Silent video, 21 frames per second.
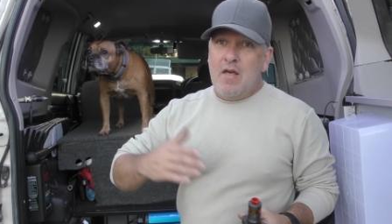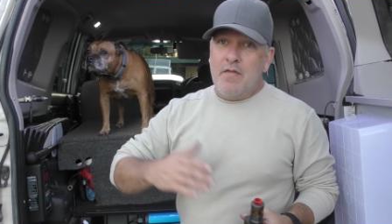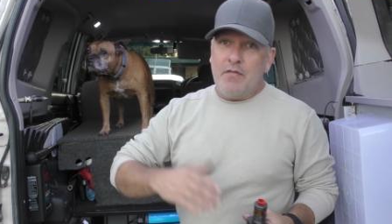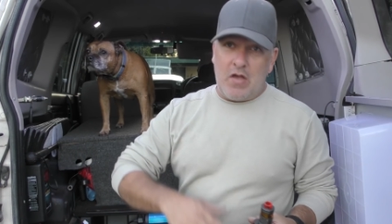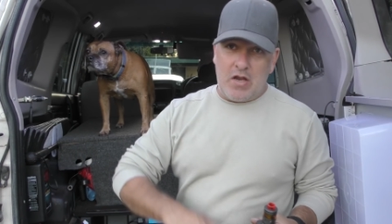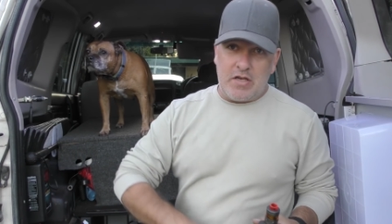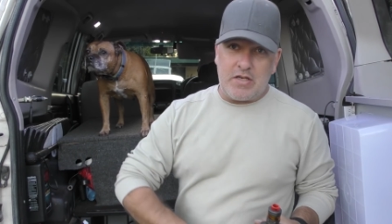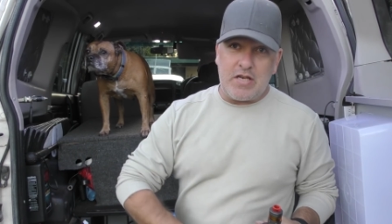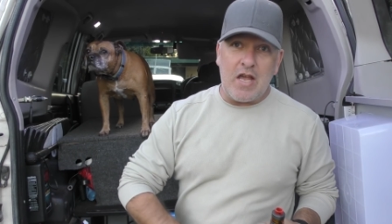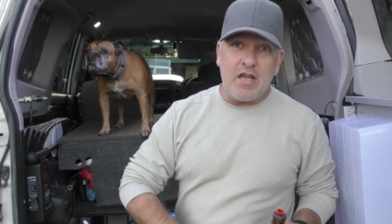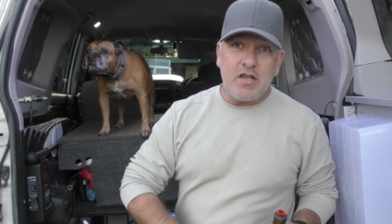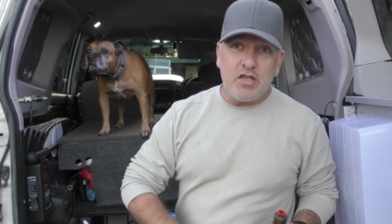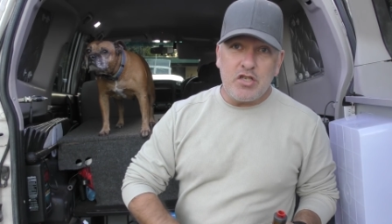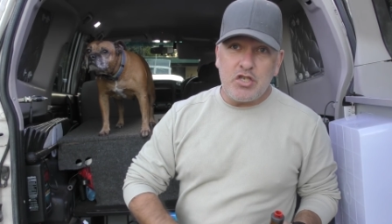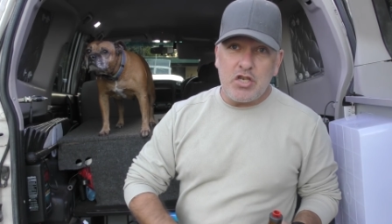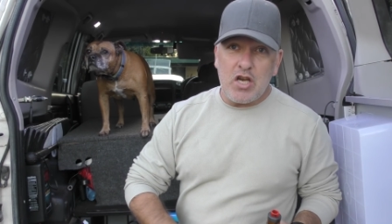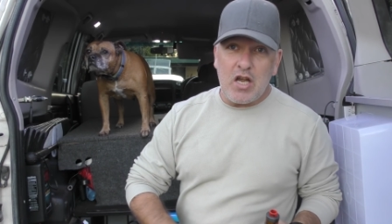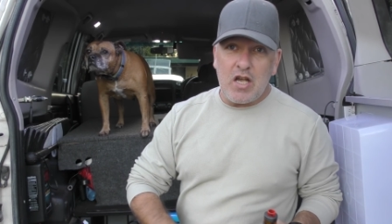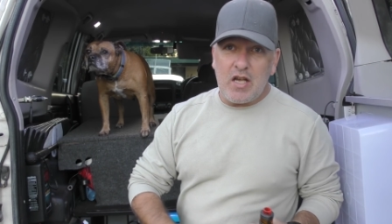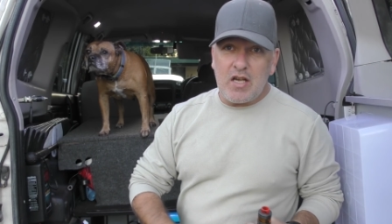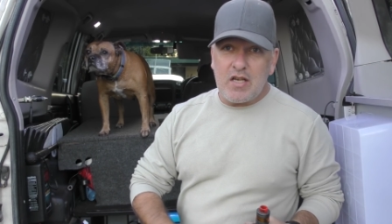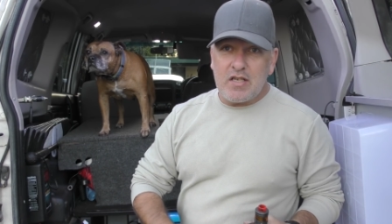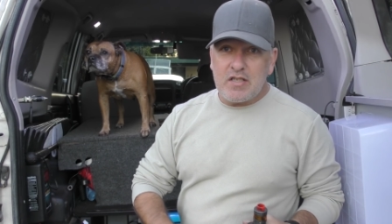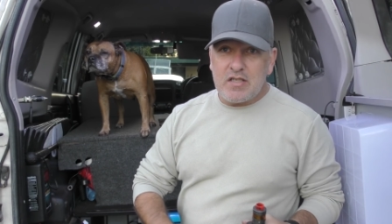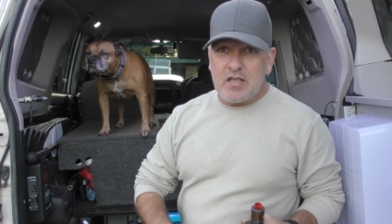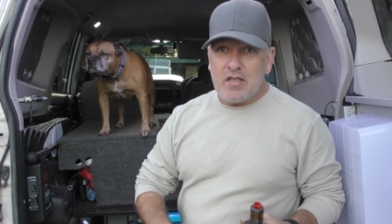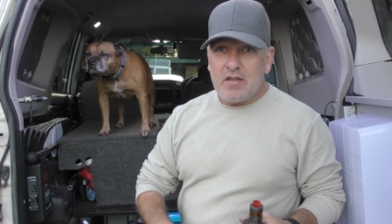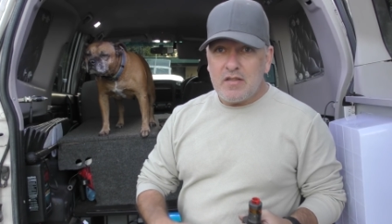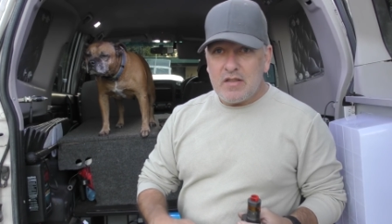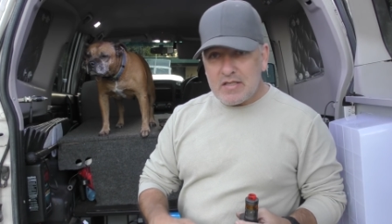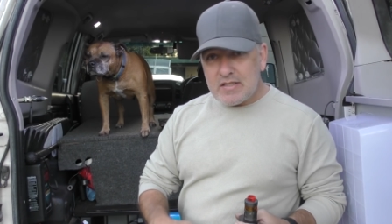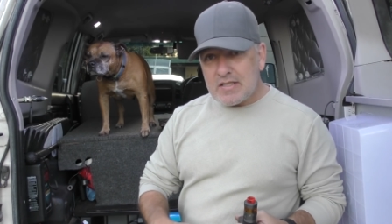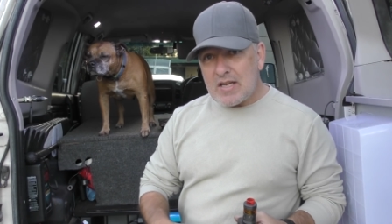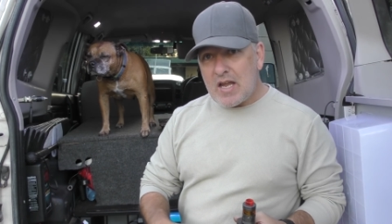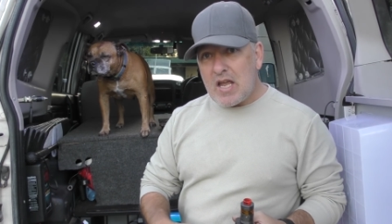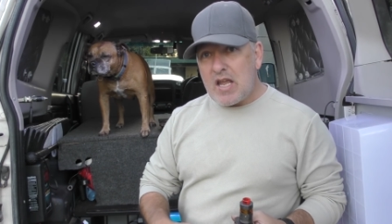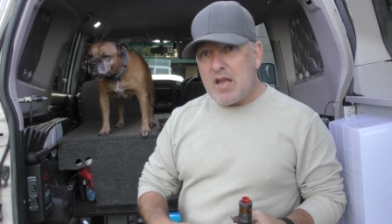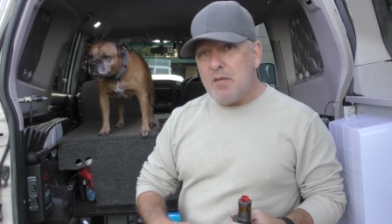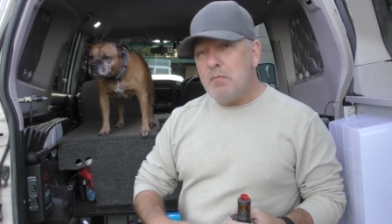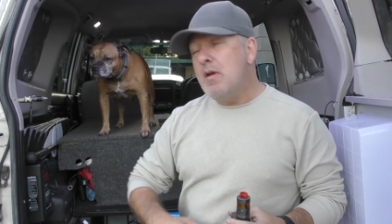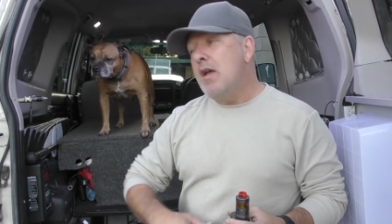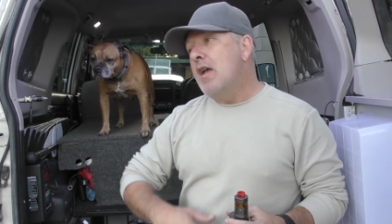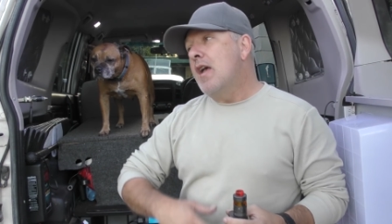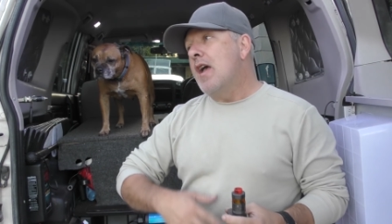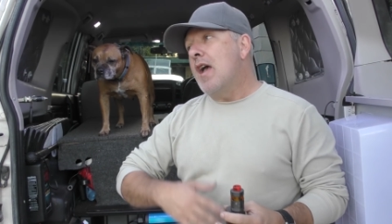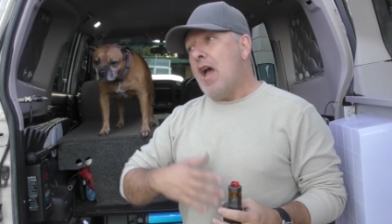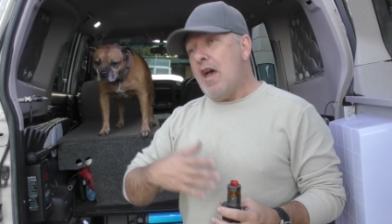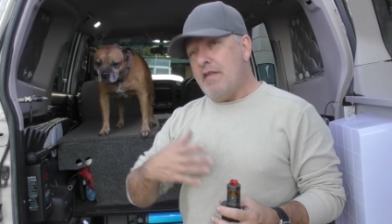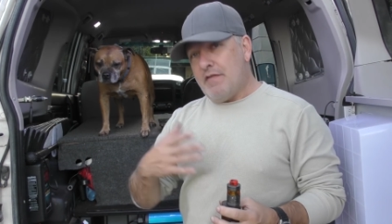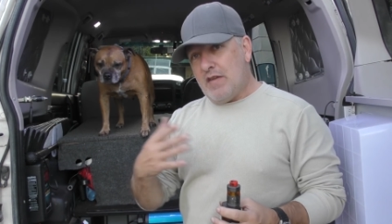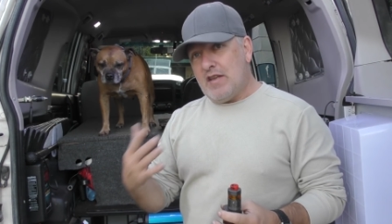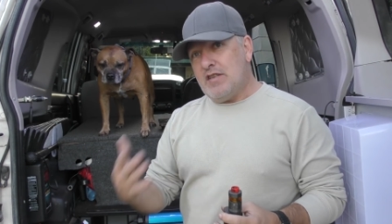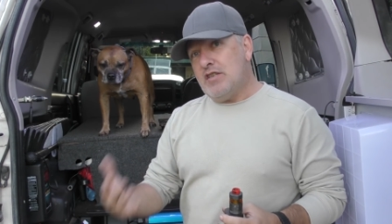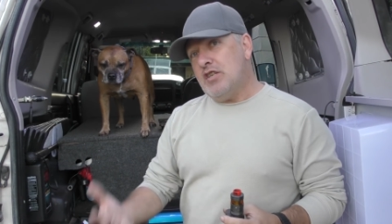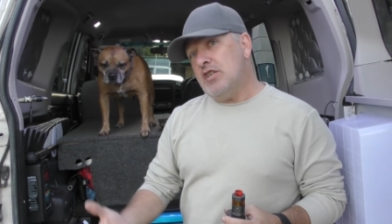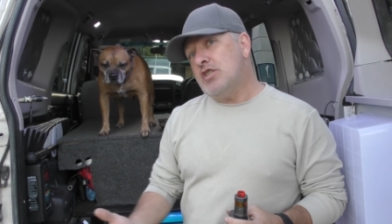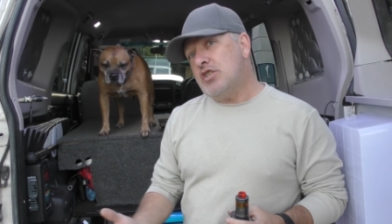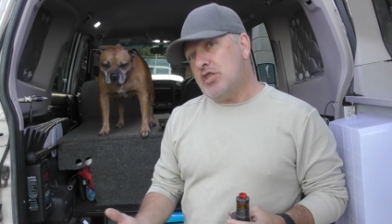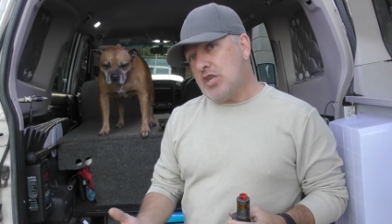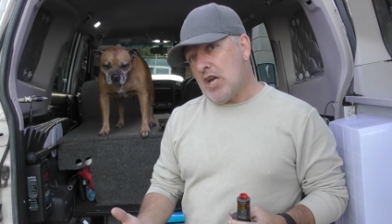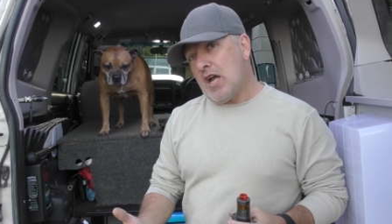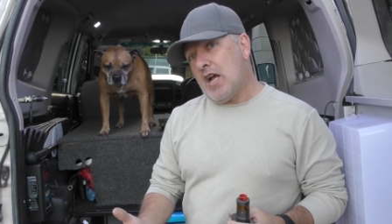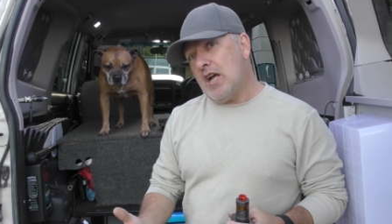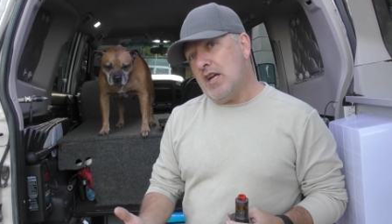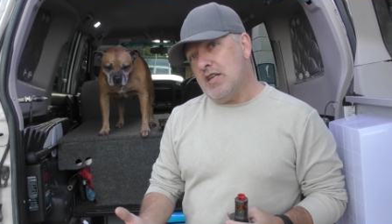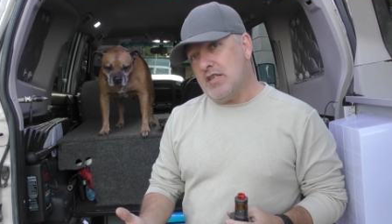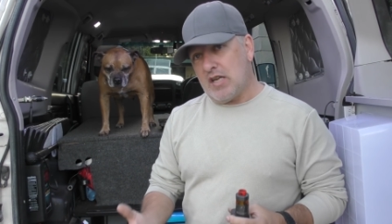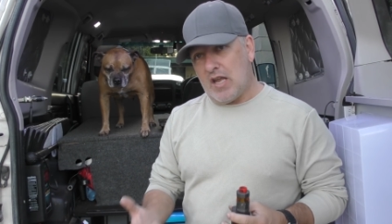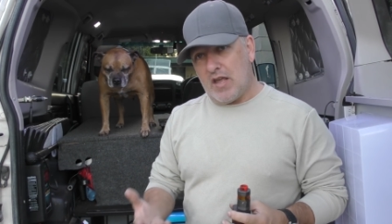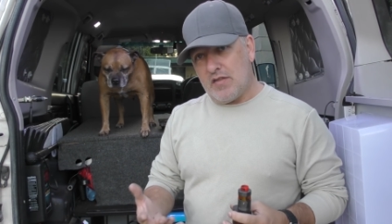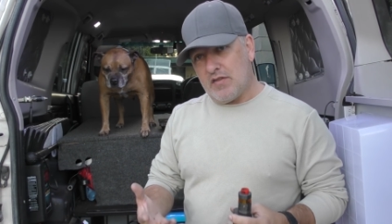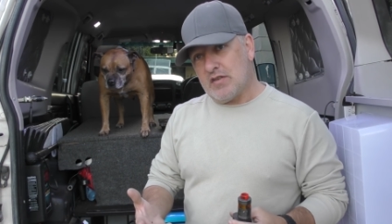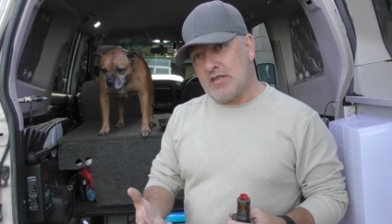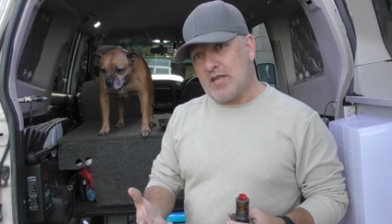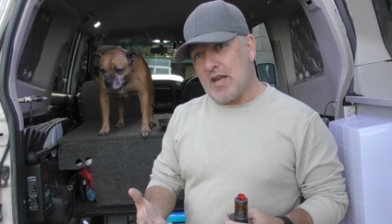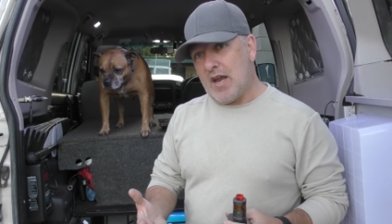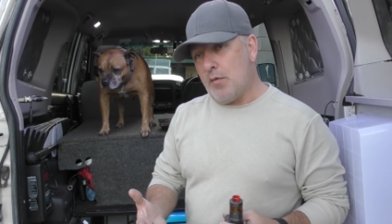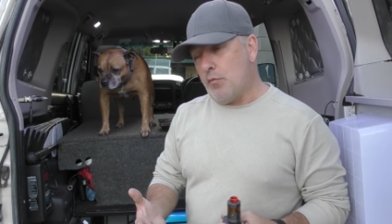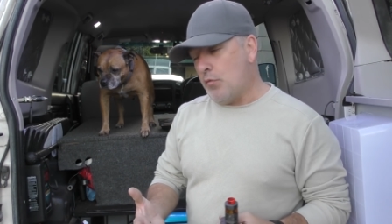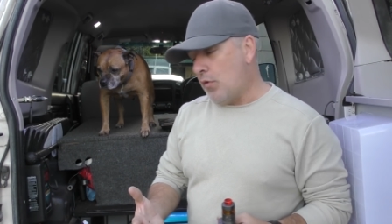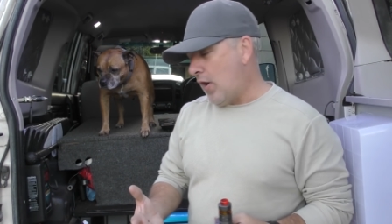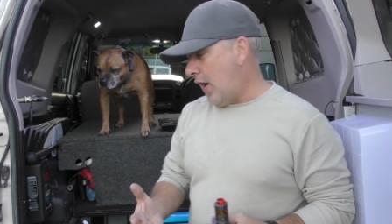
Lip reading: they take a charge the same, and they discharge at the same